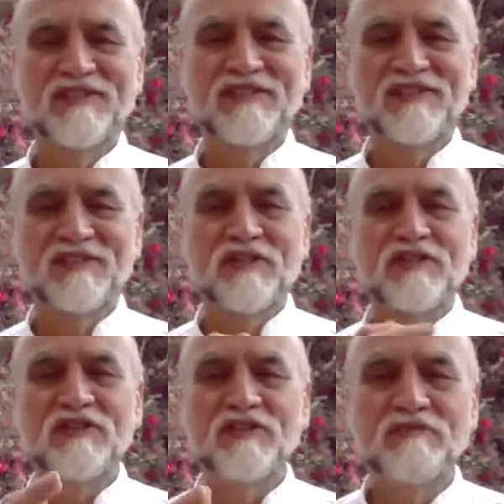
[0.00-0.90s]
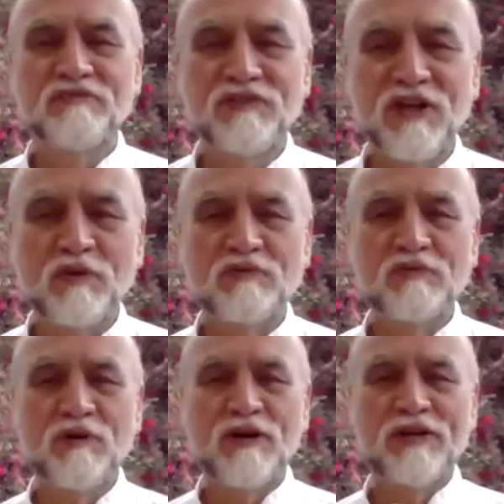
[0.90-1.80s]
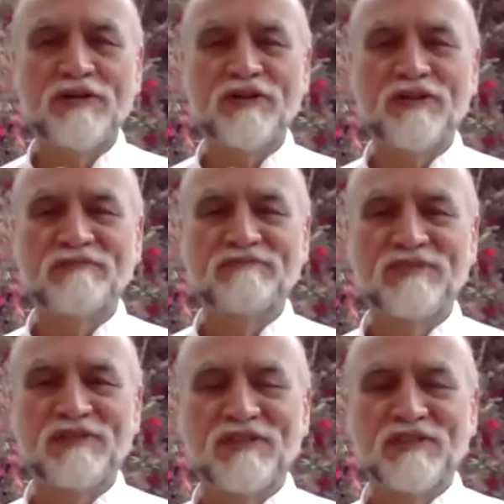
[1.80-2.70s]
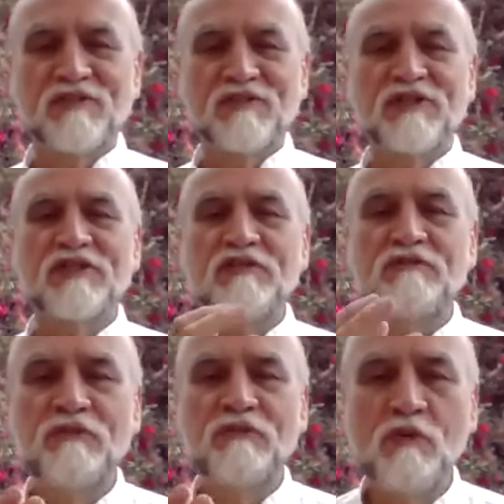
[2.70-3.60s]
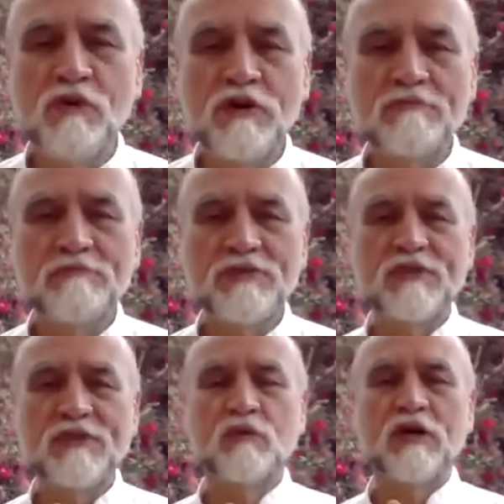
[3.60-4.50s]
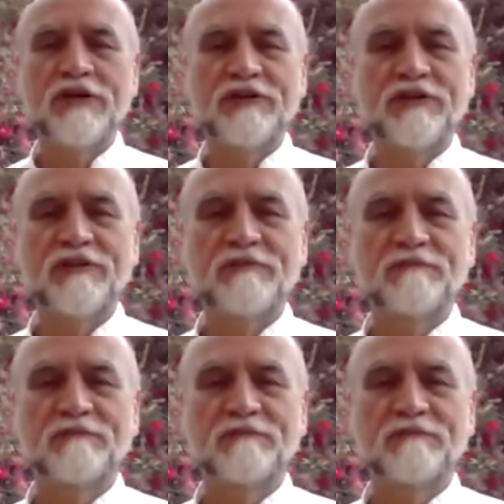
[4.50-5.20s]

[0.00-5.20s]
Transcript: look at the flow of water, look at the forms of water.